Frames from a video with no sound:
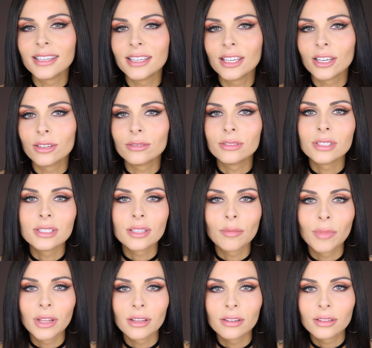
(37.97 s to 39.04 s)
you know,
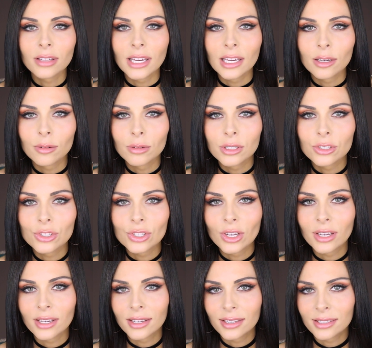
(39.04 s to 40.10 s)
some other
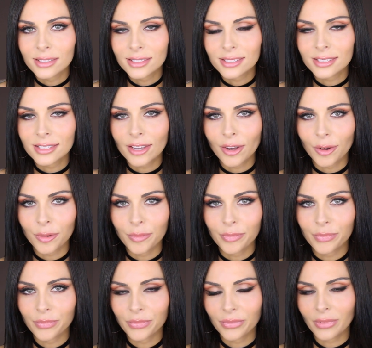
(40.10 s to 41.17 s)
languages so
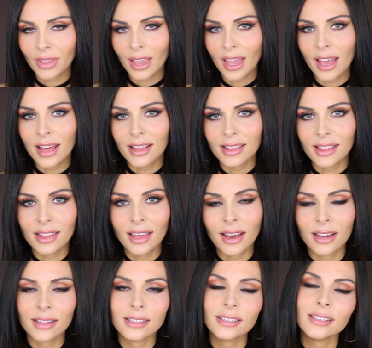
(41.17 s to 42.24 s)

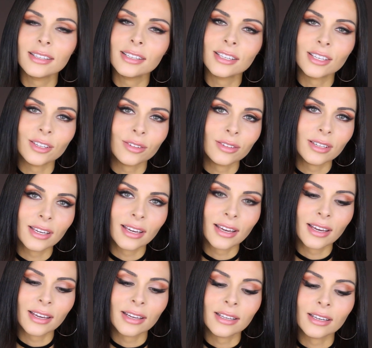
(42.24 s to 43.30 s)
that you
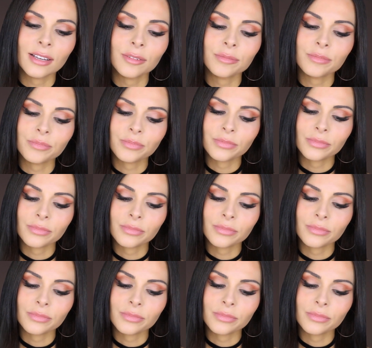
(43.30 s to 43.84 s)
can